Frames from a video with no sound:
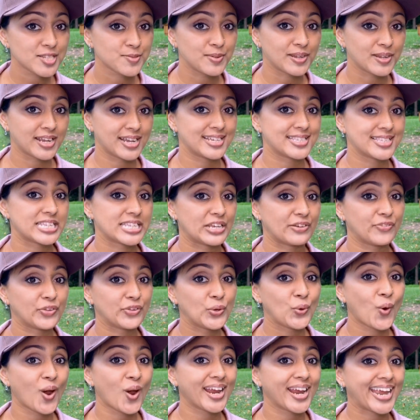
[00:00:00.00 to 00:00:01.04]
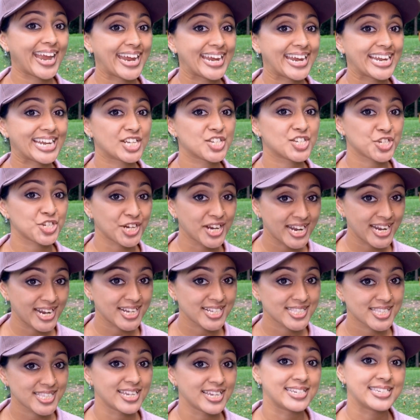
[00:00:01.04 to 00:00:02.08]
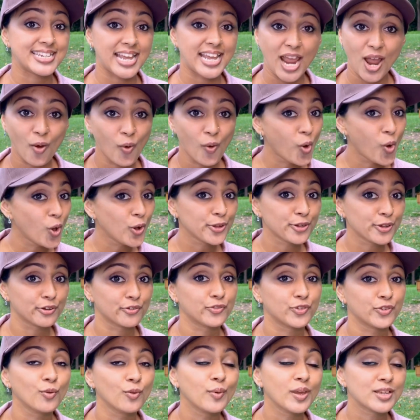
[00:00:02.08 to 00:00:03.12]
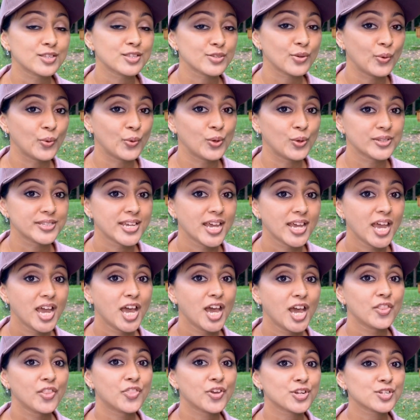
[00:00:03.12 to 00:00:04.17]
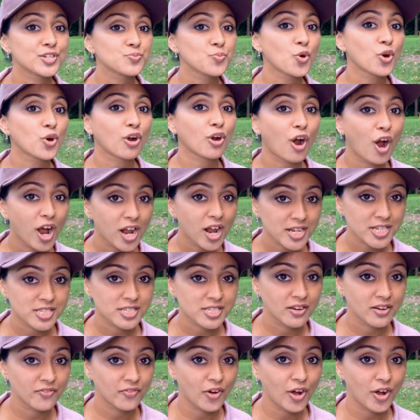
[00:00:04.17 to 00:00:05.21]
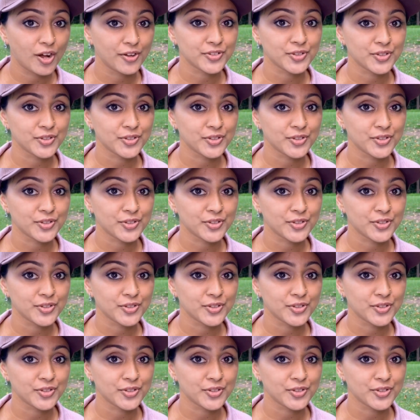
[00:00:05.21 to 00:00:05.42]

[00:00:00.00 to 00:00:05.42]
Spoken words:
because if you are getting chicks day old or a few weeks old, there's more cost involved.